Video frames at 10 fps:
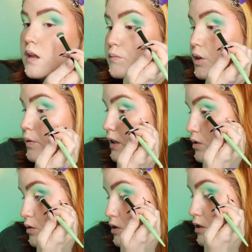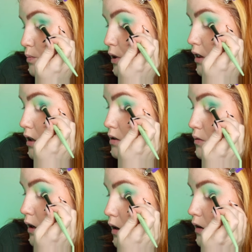I'm going to just put this
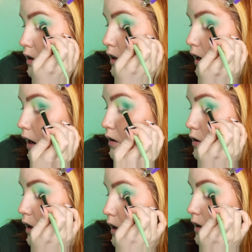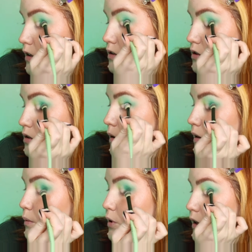right on the outer edge.
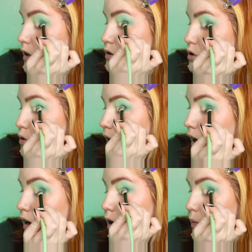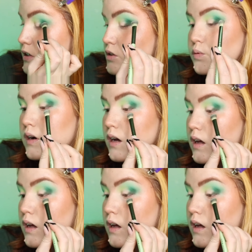Not bringing that too high up, I just want